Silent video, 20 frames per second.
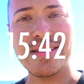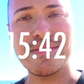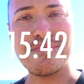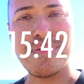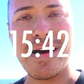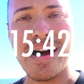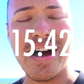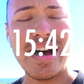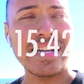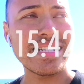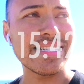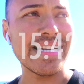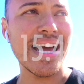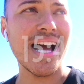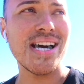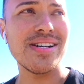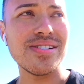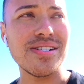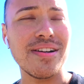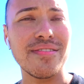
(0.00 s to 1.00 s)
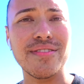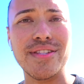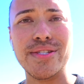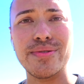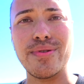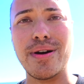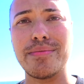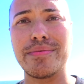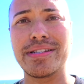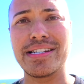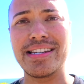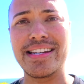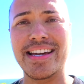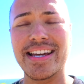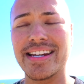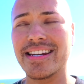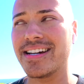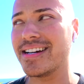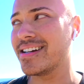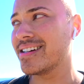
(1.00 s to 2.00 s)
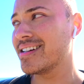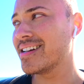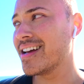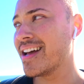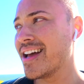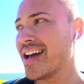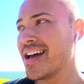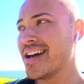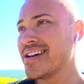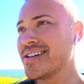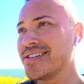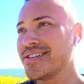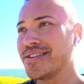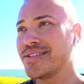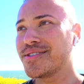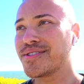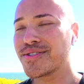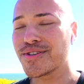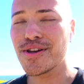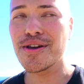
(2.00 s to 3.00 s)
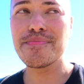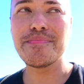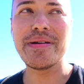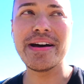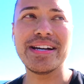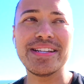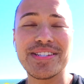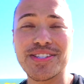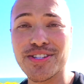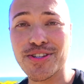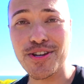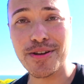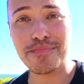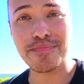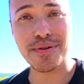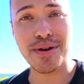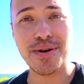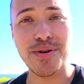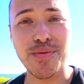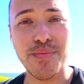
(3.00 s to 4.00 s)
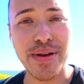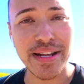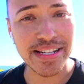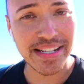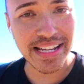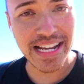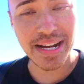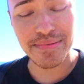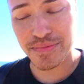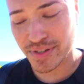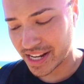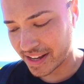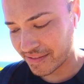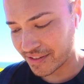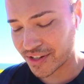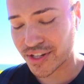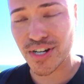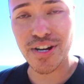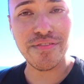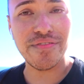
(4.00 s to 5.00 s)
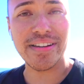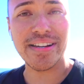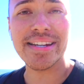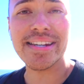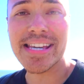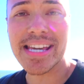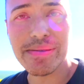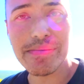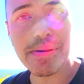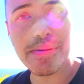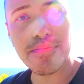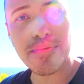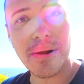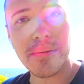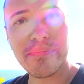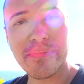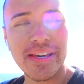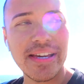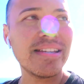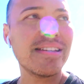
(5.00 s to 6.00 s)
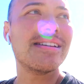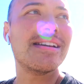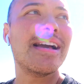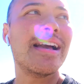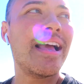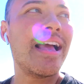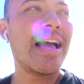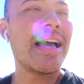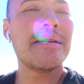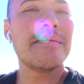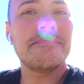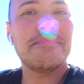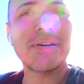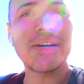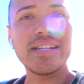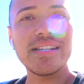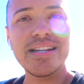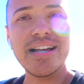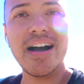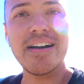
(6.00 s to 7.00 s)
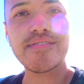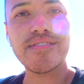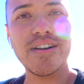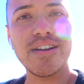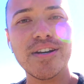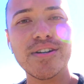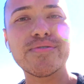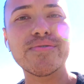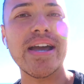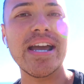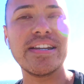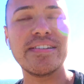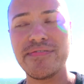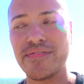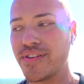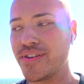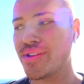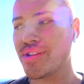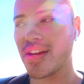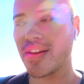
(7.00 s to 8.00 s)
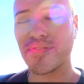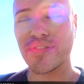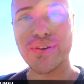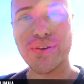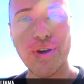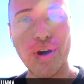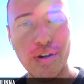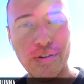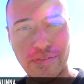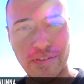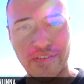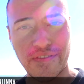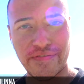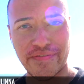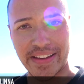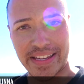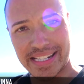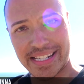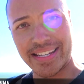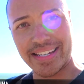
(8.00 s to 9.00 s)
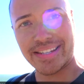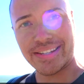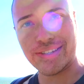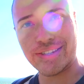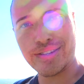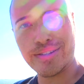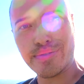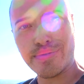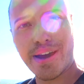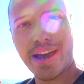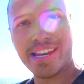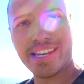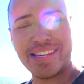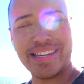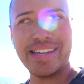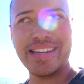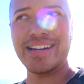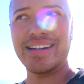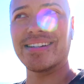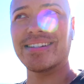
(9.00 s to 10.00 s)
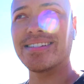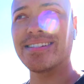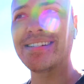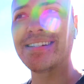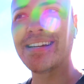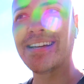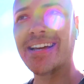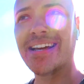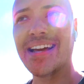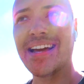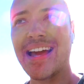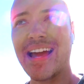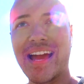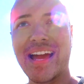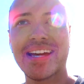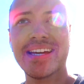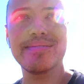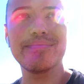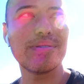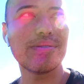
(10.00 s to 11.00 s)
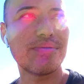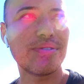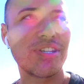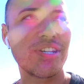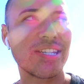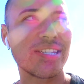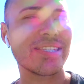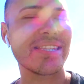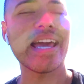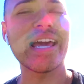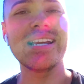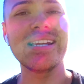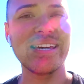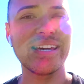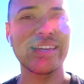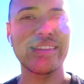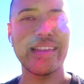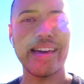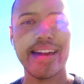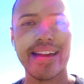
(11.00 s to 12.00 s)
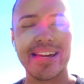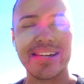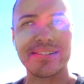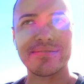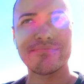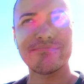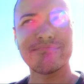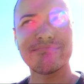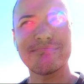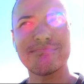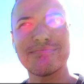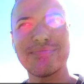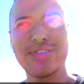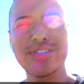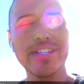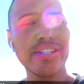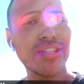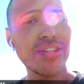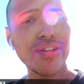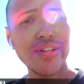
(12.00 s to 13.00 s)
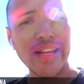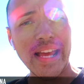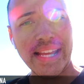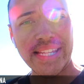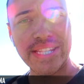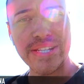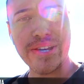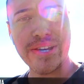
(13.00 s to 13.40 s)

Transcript: Part now of Suomenlinna. Super windy. I'm not even sure if you can hear me properly, but I've got a great view of the Gulf of Finland right here, and we were just sailing there, was it 2 days